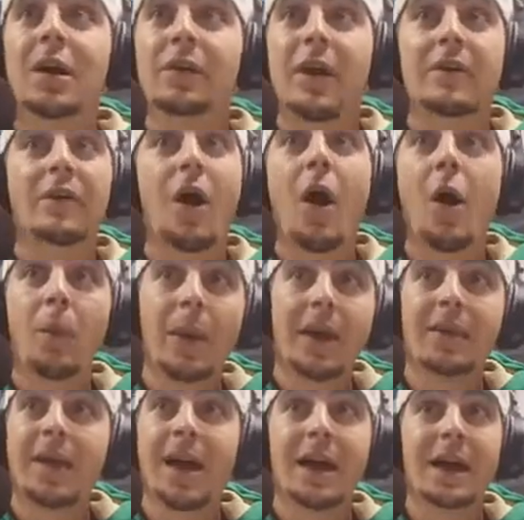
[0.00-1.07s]
They've
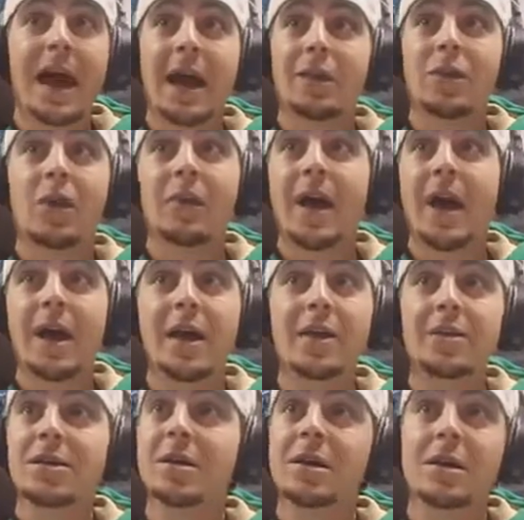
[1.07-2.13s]
always had guys on the
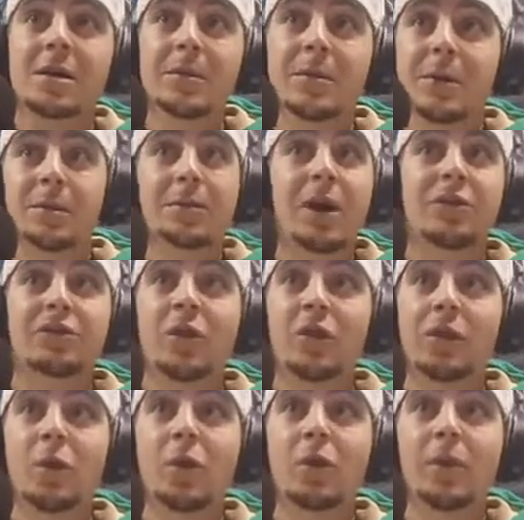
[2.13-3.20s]
edge putting pressure on
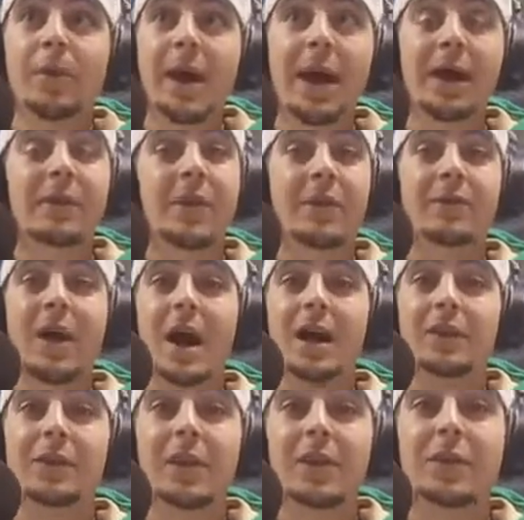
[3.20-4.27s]
the quarterback.
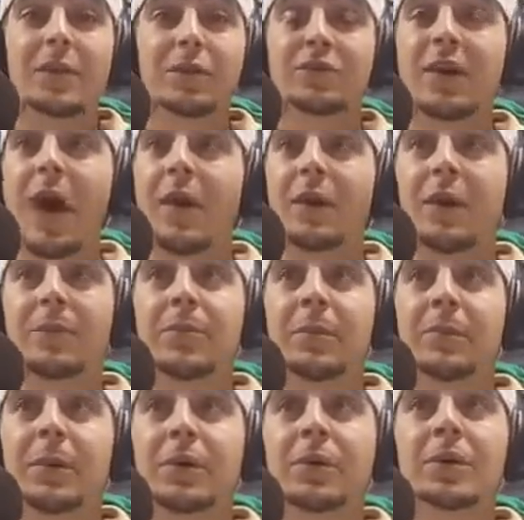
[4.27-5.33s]
They're solid up the
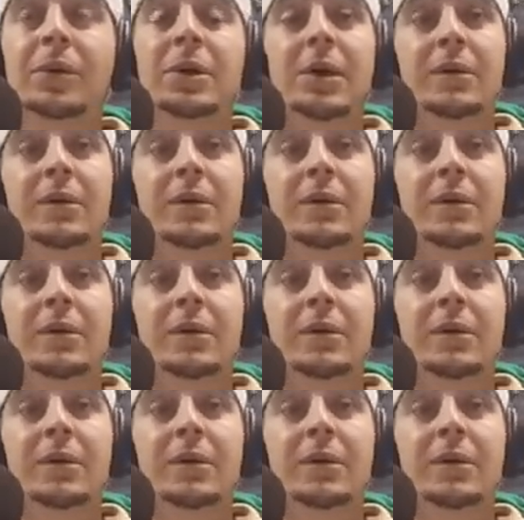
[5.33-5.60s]
middle.